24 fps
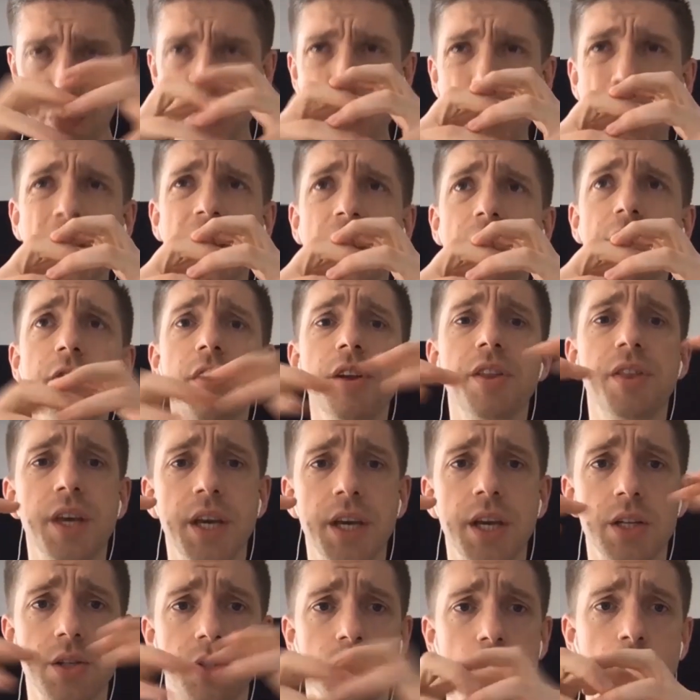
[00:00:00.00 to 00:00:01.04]
putting
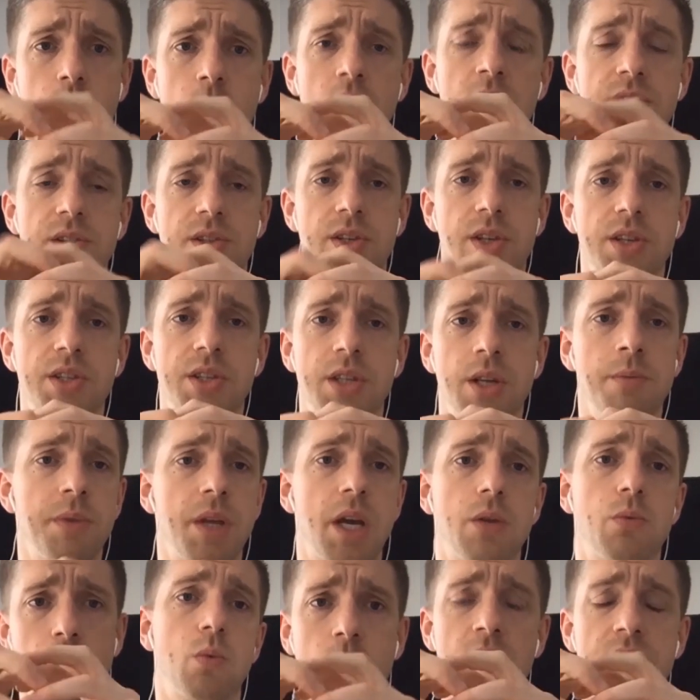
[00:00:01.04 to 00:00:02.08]
everything into one system
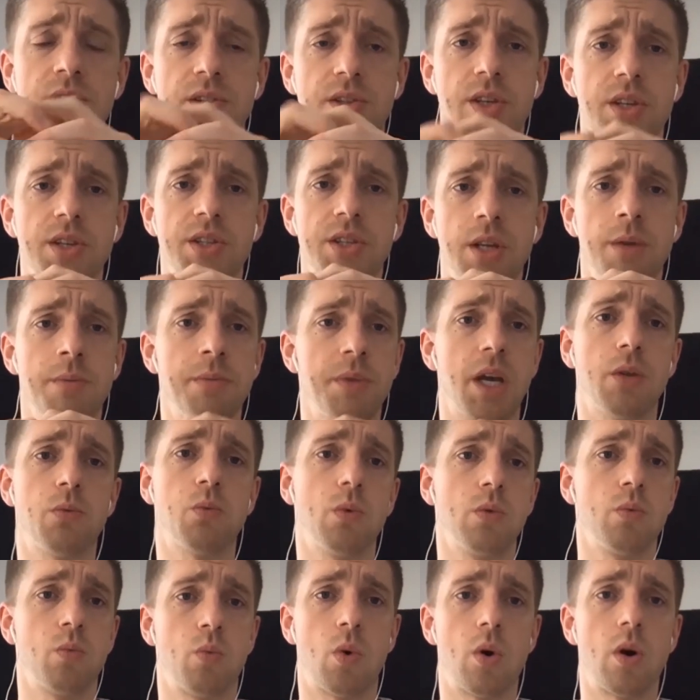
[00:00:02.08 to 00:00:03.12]
that would work
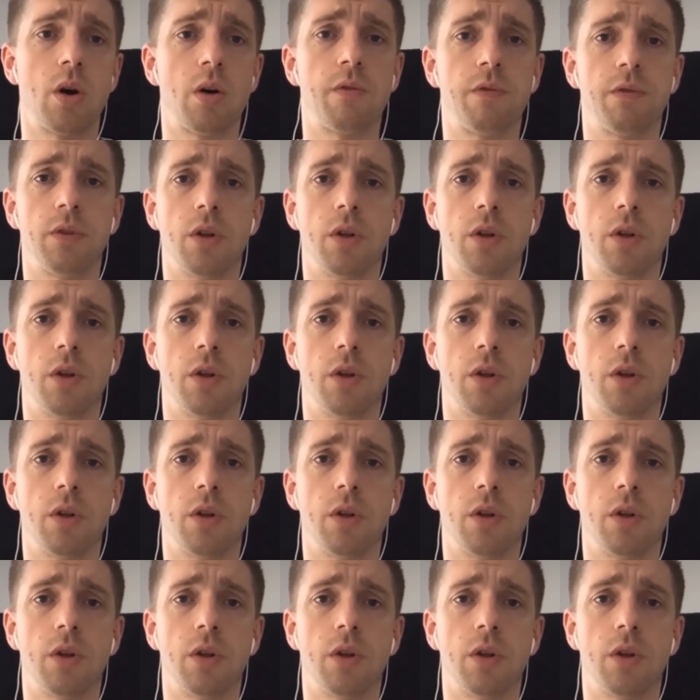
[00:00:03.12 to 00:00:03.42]
flawlessly.